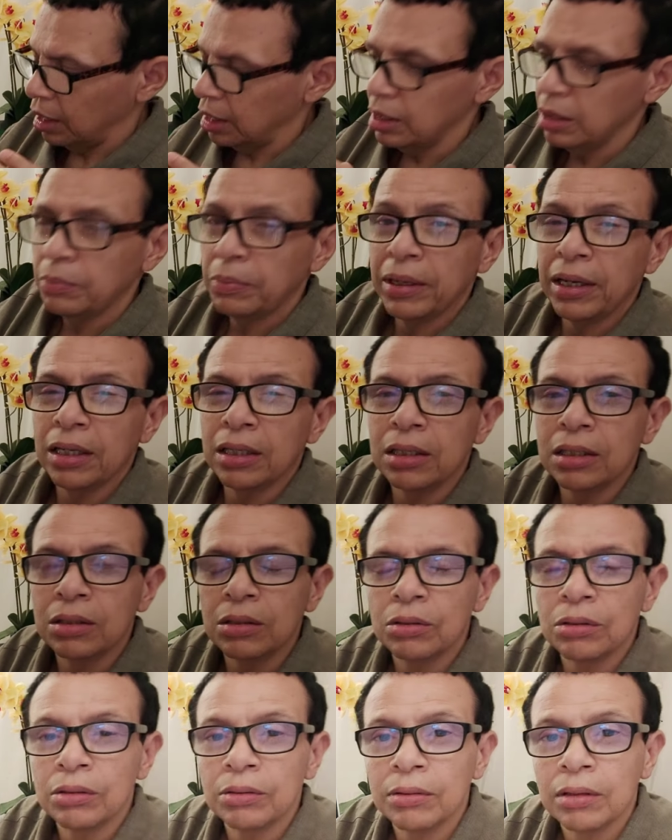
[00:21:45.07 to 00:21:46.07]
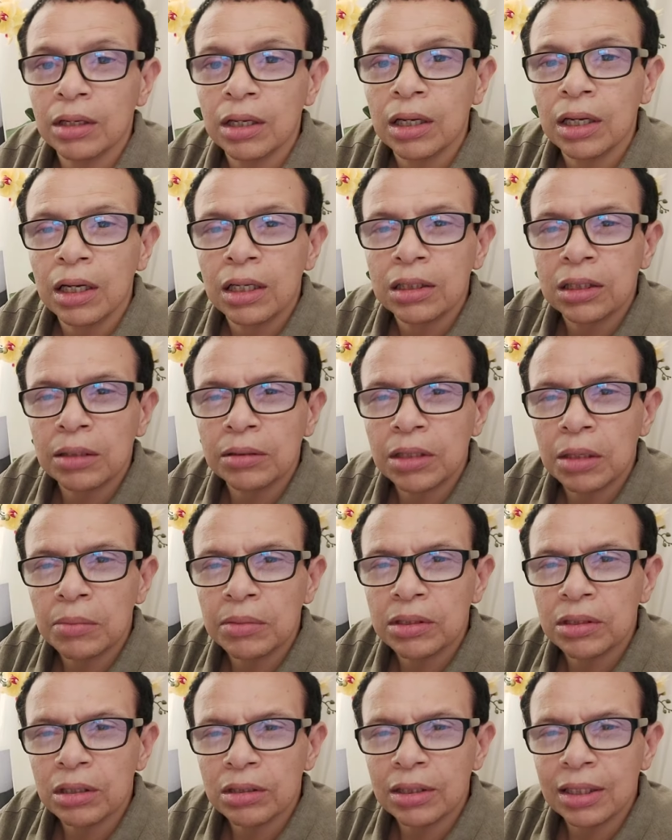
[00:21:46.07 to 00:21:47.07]
It depends.
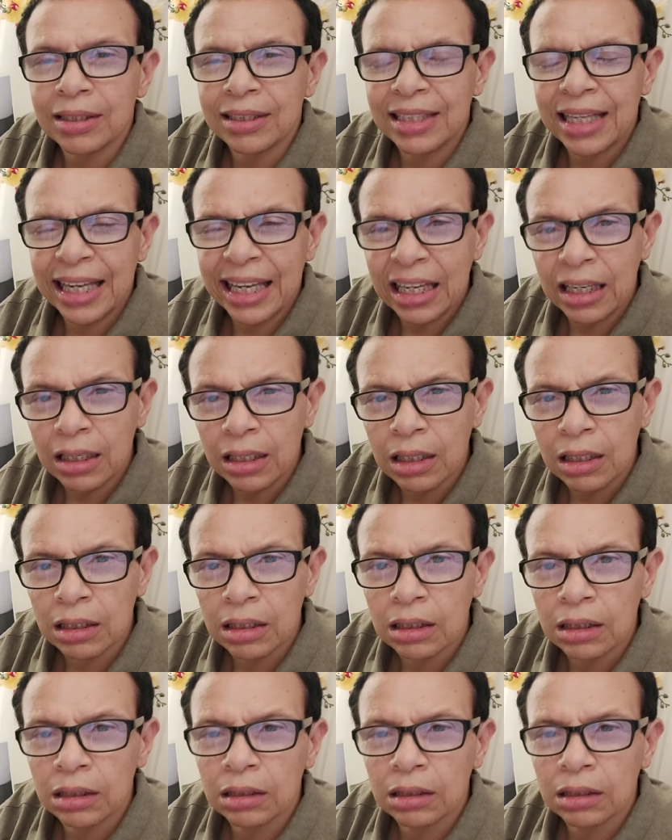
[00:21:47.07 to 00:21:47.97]
Sometimes it starts at 10,